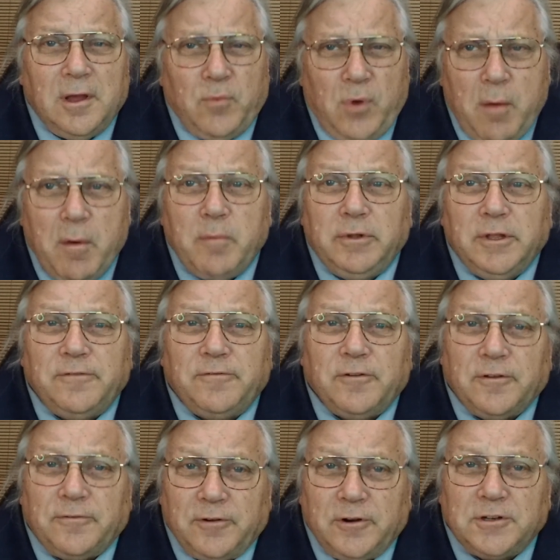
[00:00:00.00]
probably for
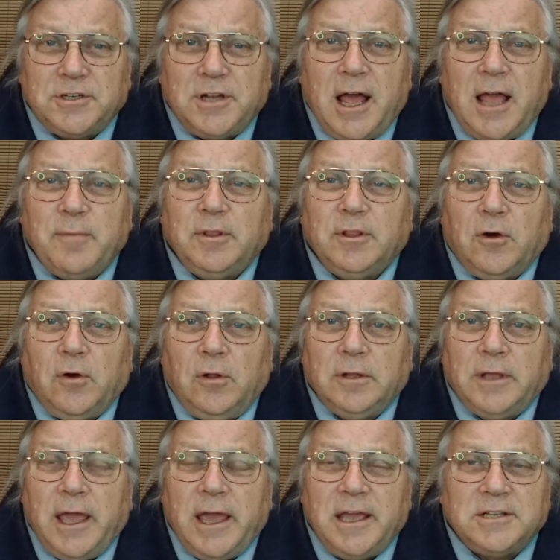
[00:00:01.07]
the first time in the
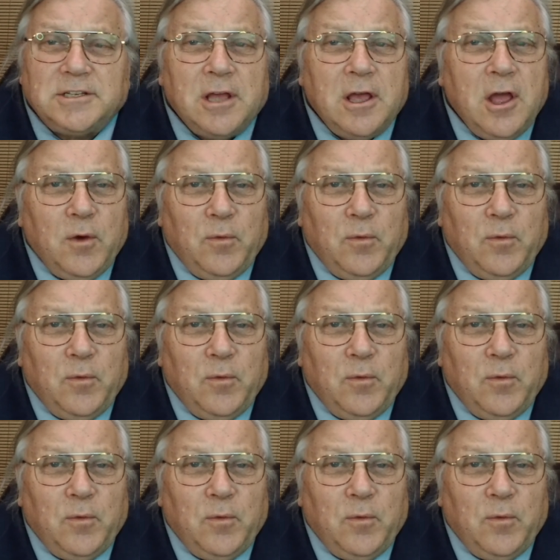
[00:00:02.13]
whole case,